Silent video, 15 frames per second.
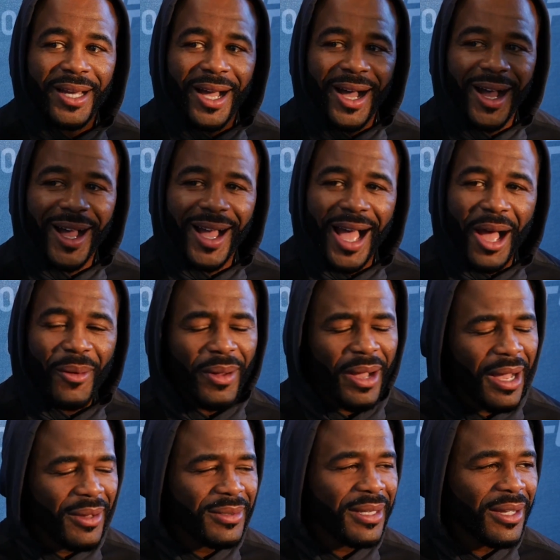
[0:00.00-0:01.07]

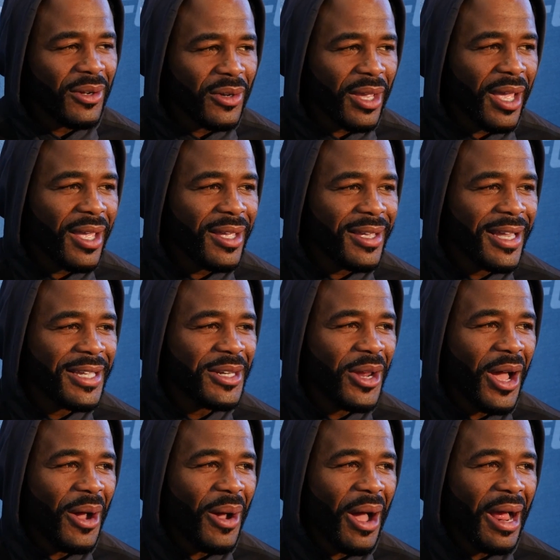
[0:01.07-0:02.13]
I was like, okay, you
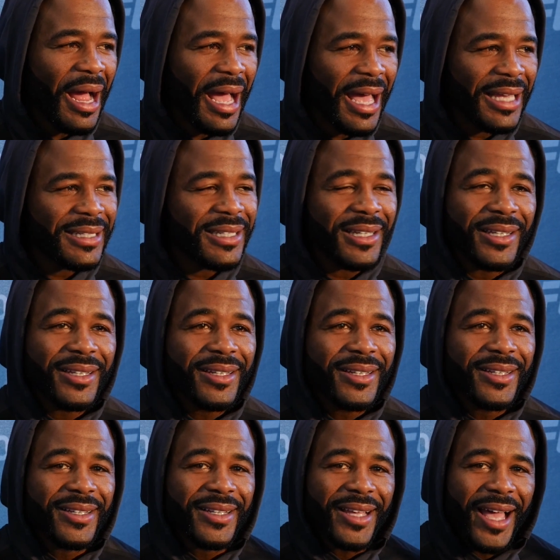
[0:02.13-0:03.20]
know, I had
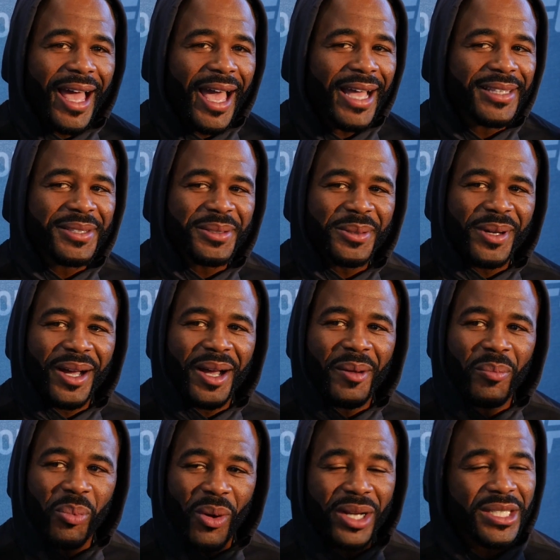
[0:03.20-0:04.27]

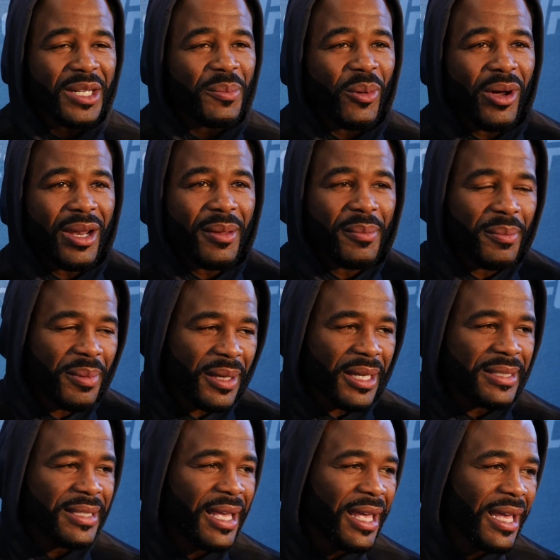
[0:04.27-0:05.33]
to brush up on it
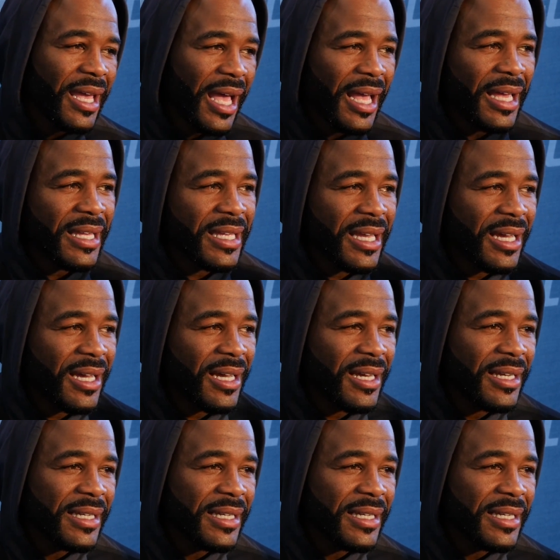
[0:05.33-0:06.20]
because I